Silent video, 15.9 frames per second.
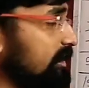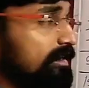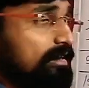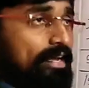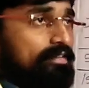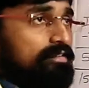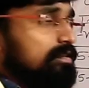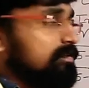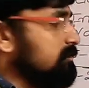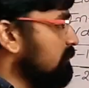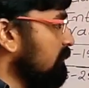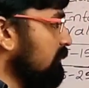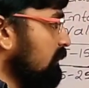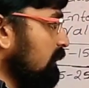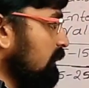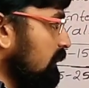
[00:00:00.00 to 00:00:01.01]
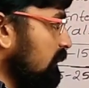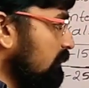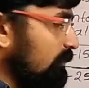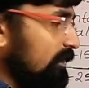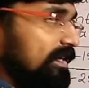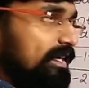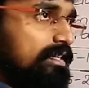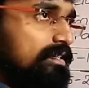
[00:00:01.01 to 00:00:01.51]
check like this
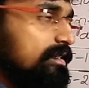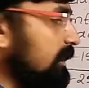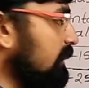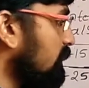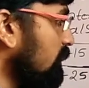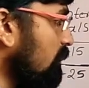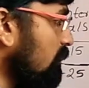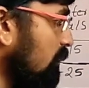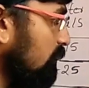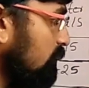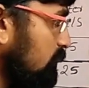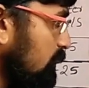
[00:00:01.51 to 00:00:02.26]
whether it is correct or wrong.